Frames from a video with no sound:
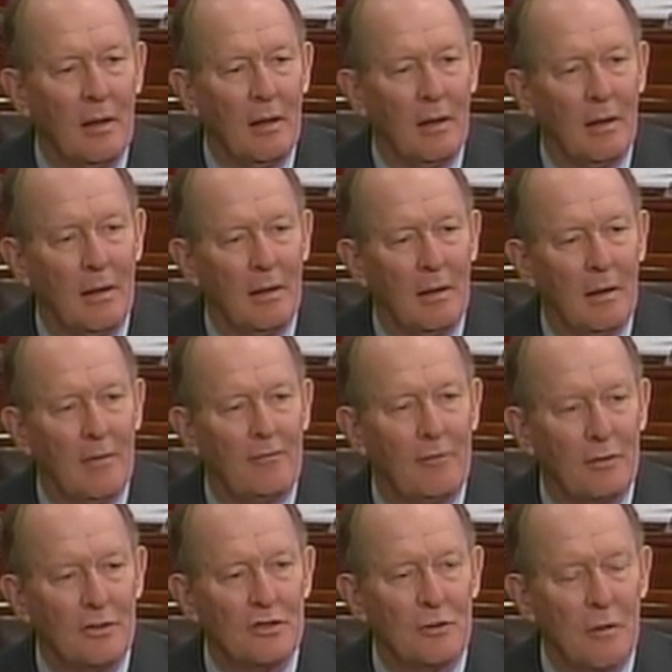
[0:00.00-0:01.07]
a
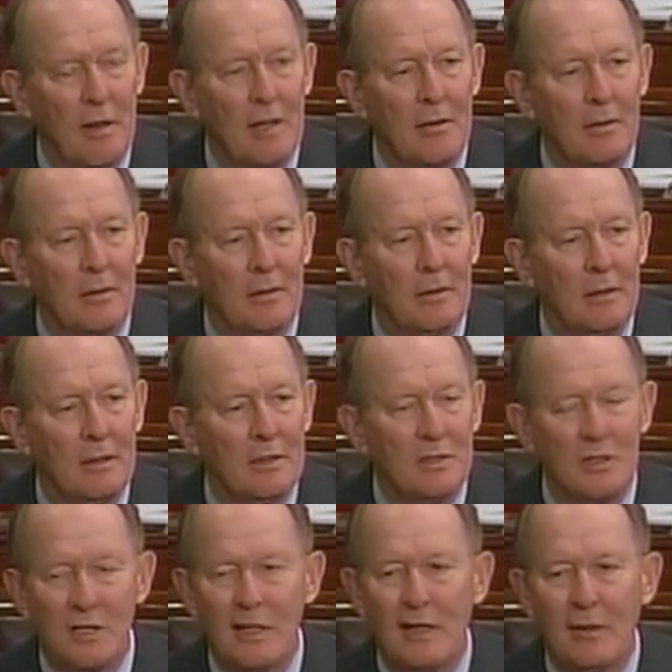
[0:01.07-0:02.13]
first grader
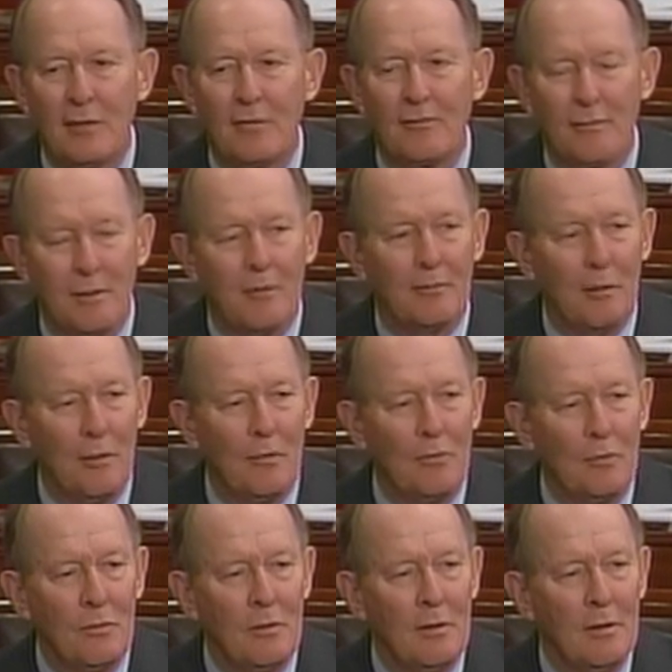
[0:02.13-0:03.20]
sitting on the front
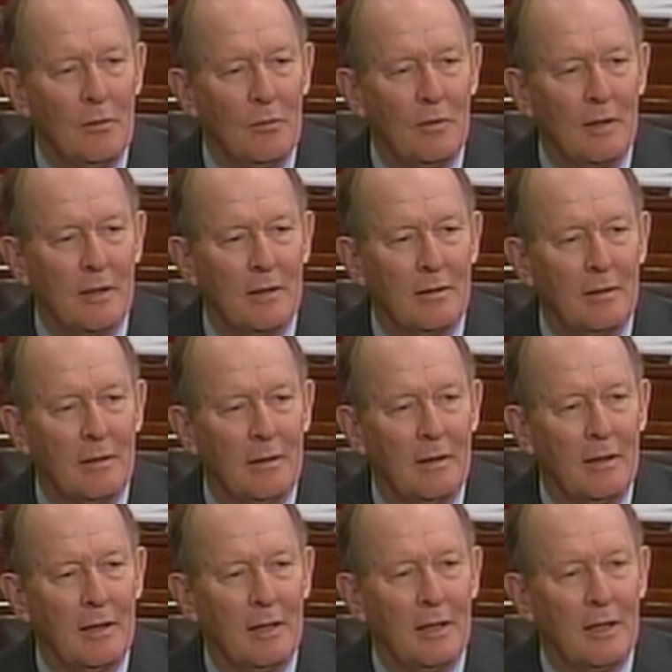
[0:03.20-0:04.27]
row with
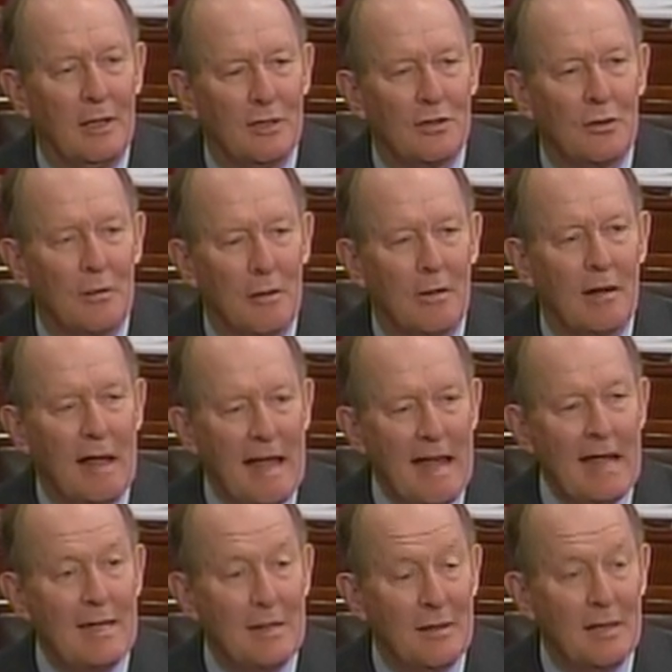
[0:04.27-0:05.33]
his or her
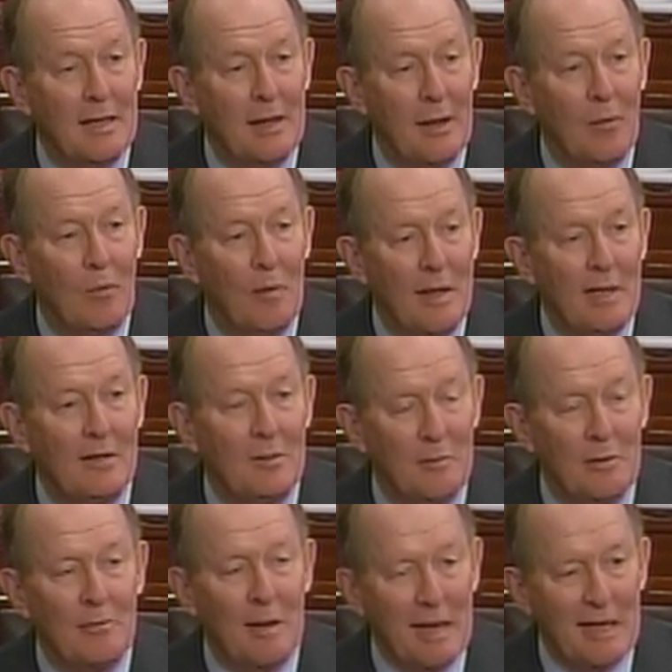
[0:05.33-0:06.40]
hand in the air waiting to
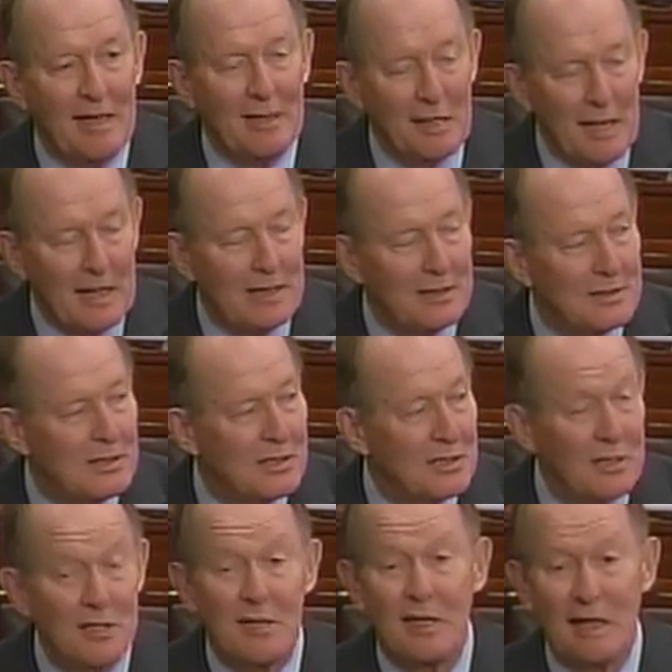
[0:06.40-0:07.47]
be recognized.
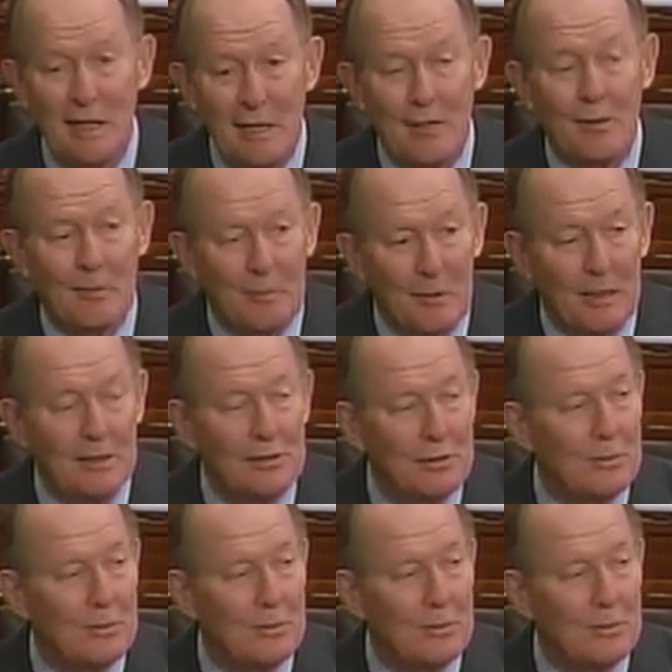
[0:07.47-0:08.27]
This is an eager bunch,